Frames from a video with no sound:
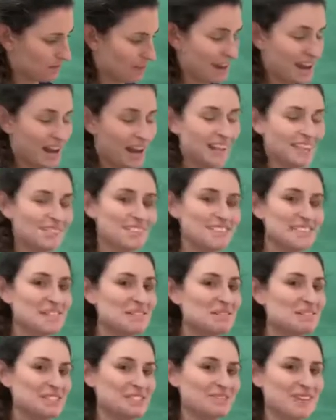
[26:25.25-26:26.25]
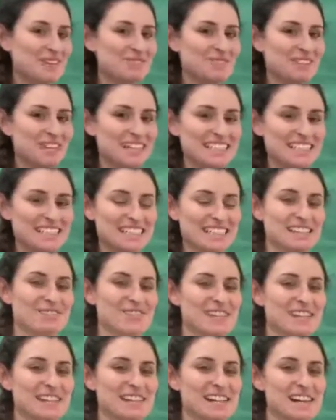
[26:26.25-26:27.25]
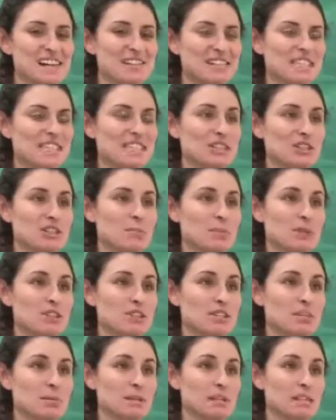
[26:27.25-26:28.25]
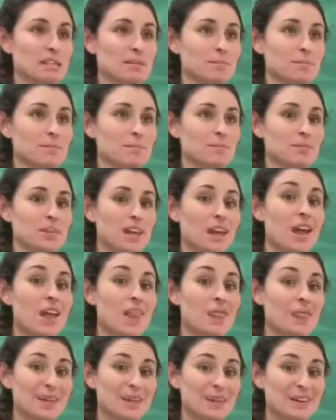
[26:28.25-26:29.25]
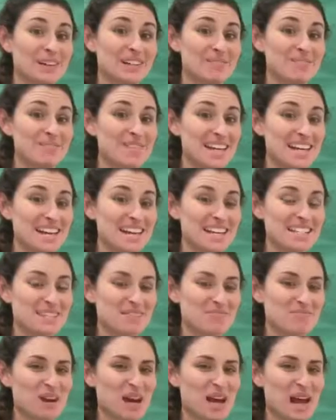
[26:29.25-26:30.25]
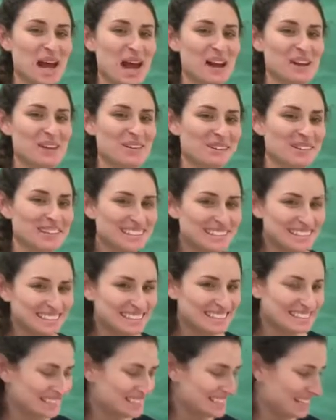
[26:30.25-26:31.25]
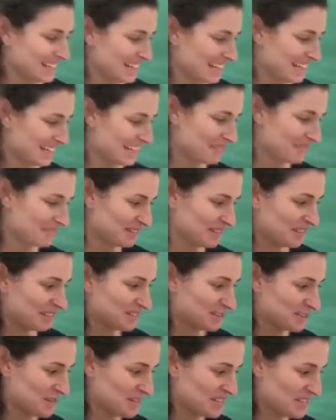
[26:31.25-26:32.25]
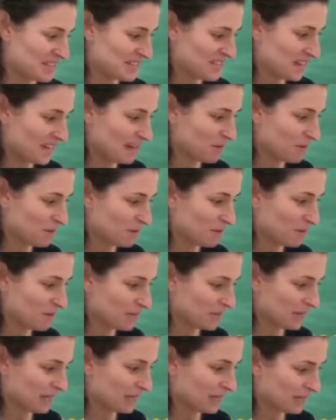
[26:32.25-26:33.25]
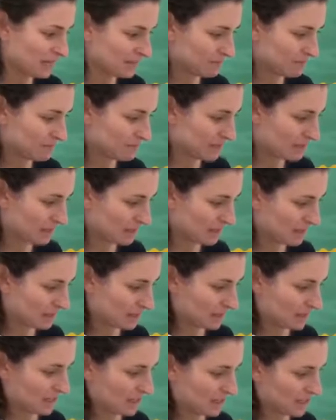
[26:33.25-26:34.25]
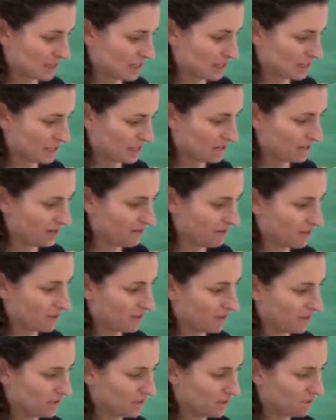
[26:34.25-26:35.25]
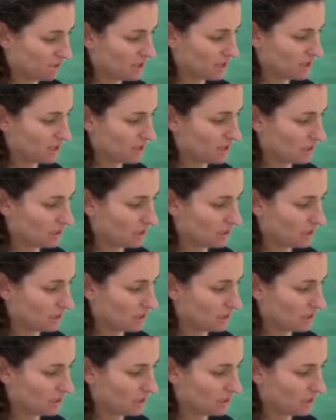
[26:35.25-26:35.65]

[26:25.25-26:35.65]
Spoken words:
I have so much fun making these videos. They're supposed to be 30 minutes, but I always get really close to the time limit because I just love it so much.